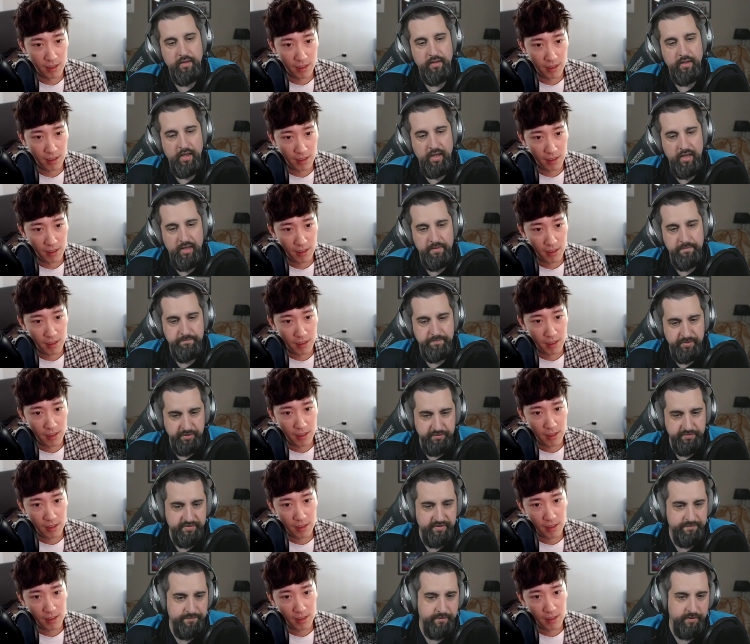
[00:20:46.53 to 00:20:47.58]
Speaker 1: Uh, built
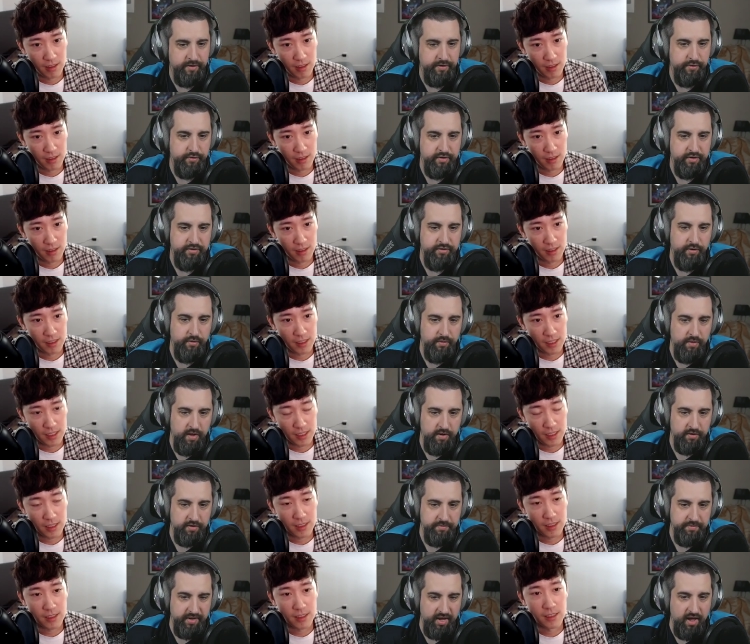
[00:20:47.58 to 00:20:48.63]
different. You can no
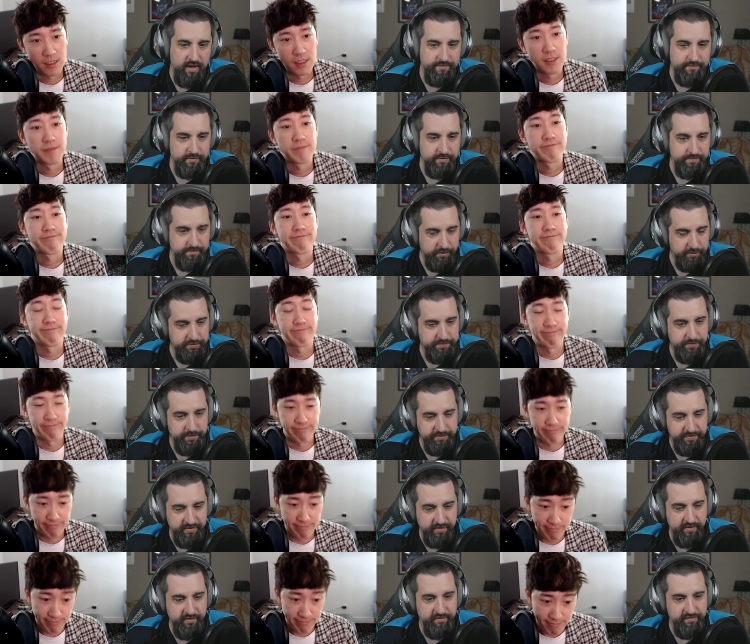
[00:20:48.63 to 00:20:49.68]
longer be offered multiple
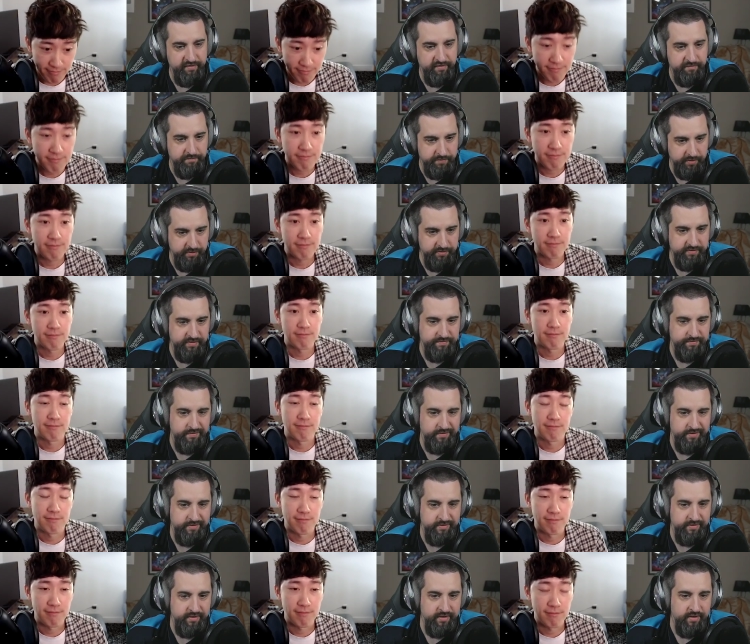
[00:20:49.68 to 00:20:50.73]
tiers of built
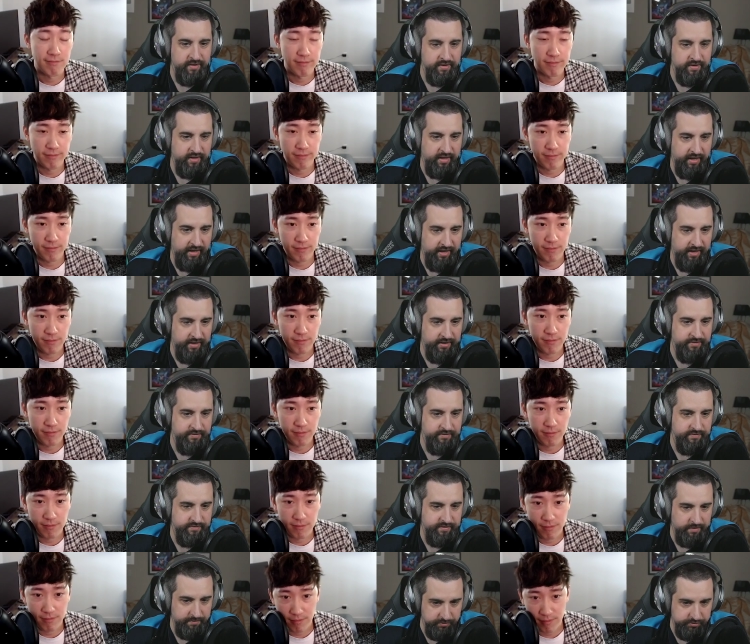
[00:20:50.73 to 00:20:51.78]
different and
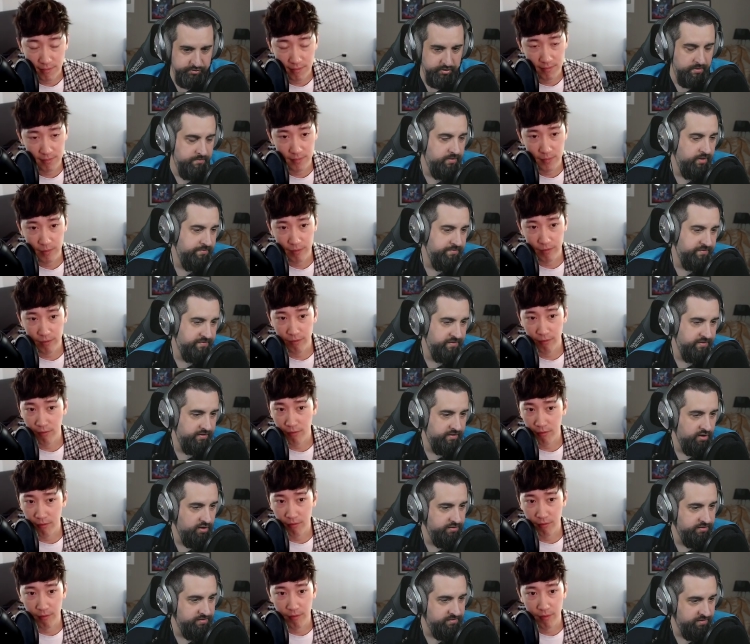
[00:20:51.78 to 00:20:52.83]
double trouble. I'm just going to
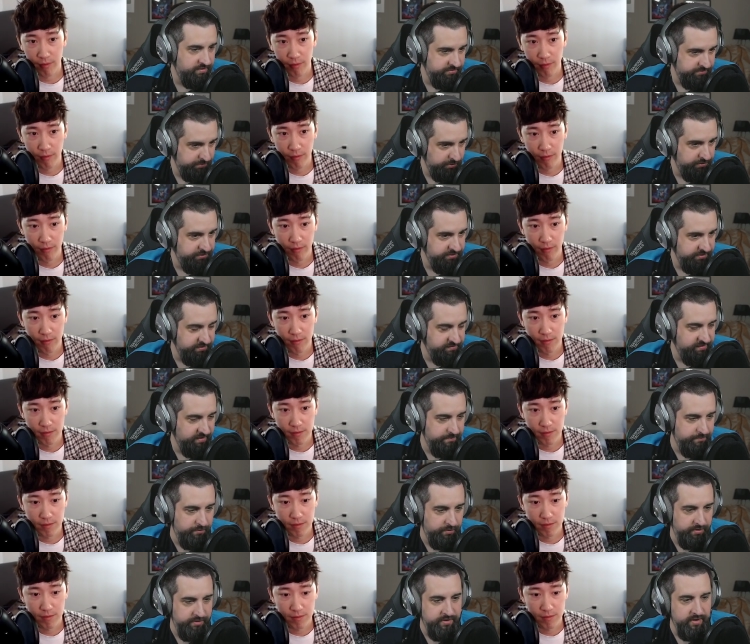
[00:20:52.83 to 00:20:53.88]
call these uh, both in the same
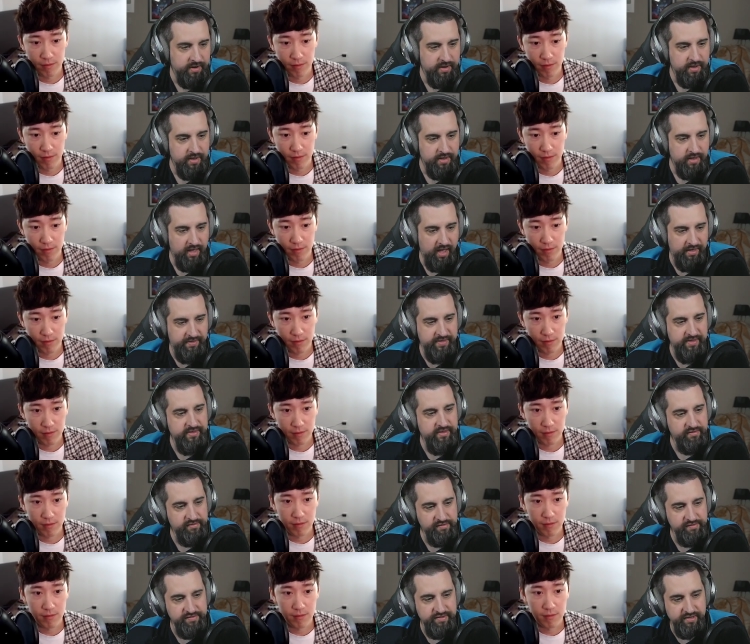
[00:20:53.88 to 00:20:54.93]
one. I think
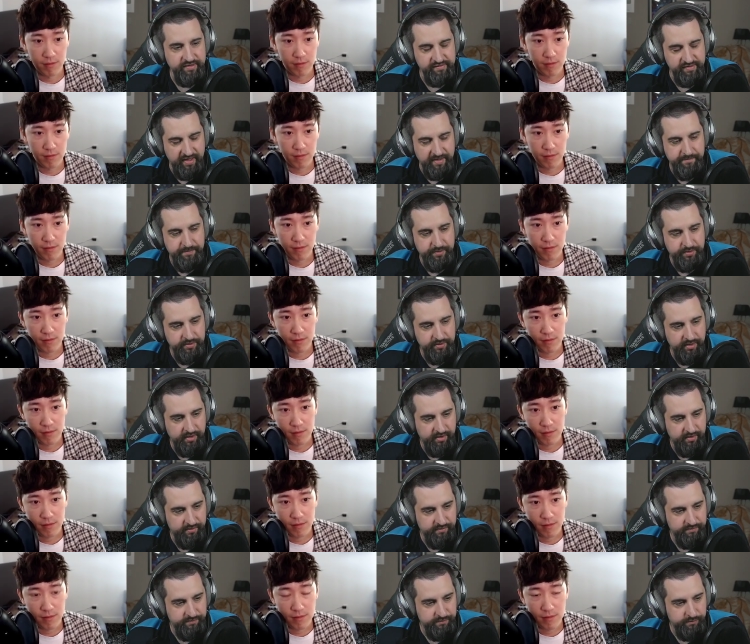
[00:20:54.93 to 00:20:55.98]
this is an example
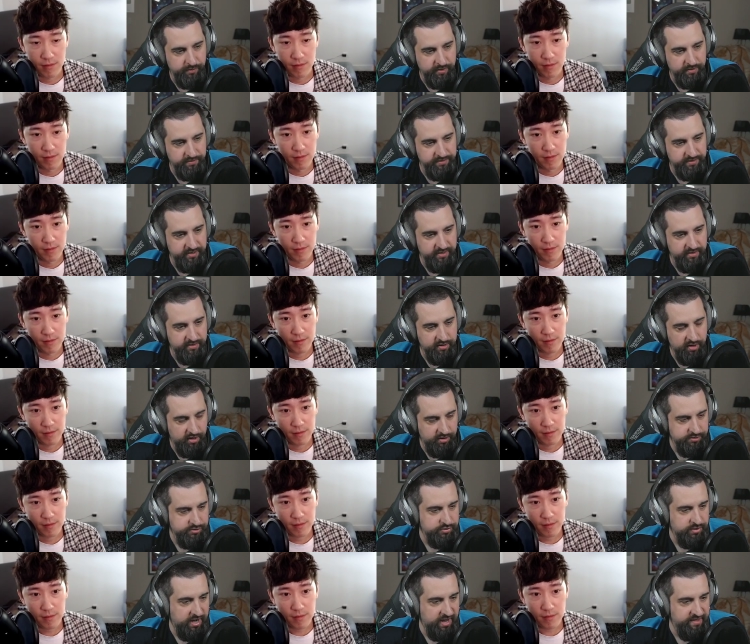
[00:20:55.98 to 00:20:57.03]
of where the
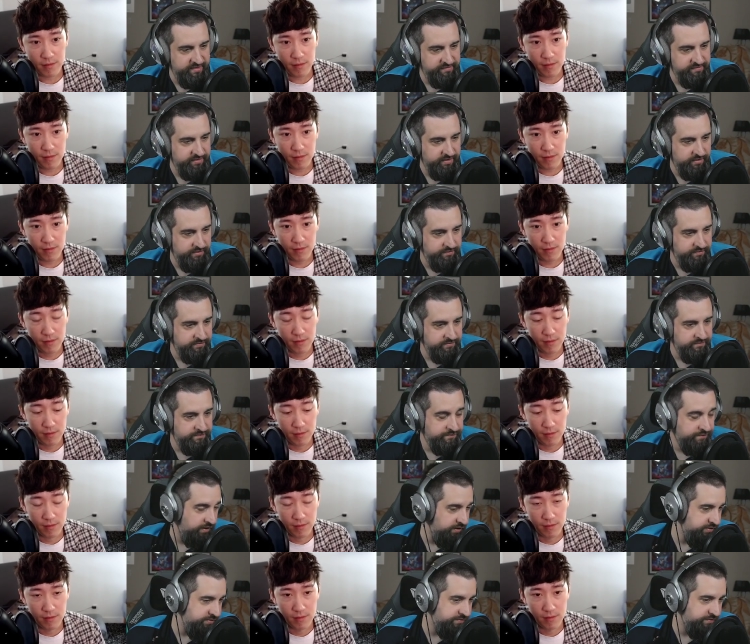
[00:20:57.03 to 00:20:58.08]
contrast of
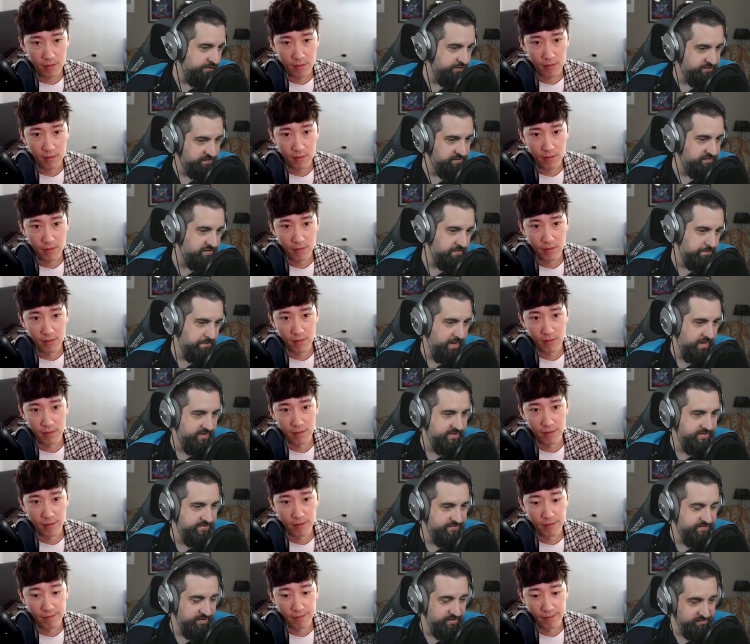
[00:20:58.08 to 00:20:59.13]
fun versus
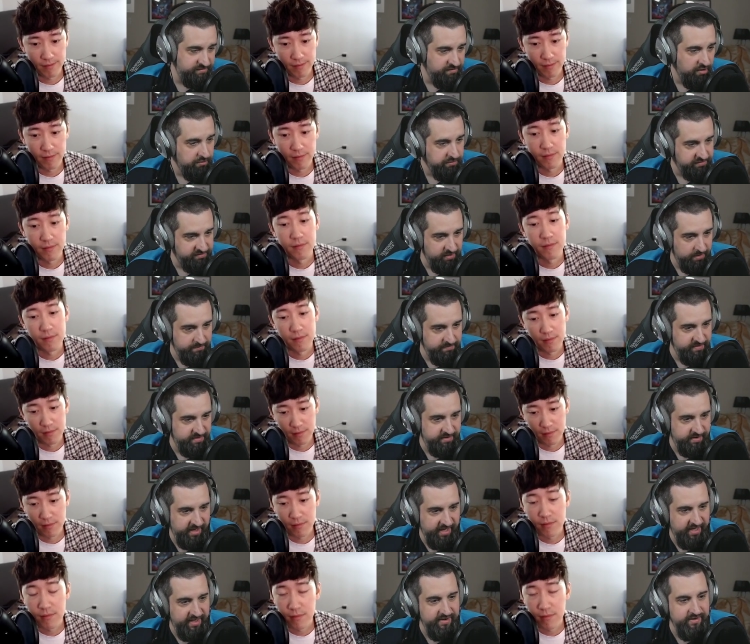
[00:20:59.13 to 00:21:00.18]
competitiveness always comes at a
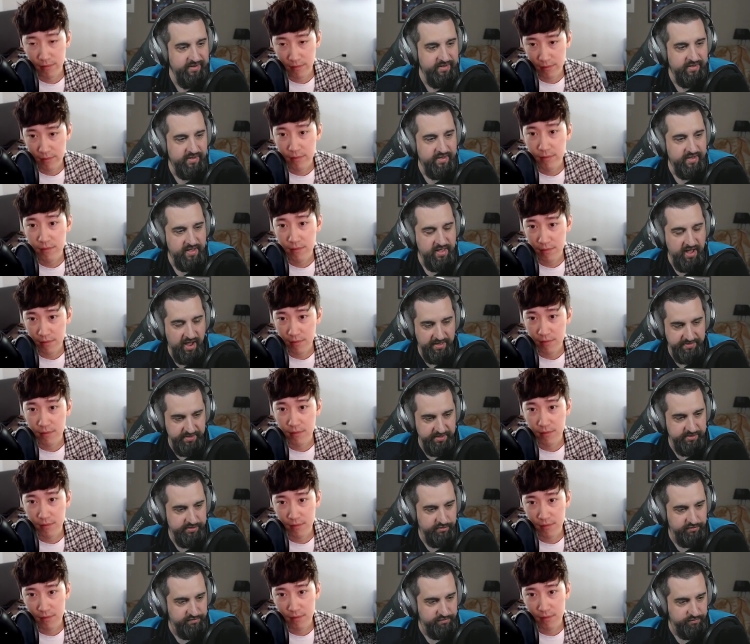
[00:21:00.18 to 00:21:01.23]
head. I think those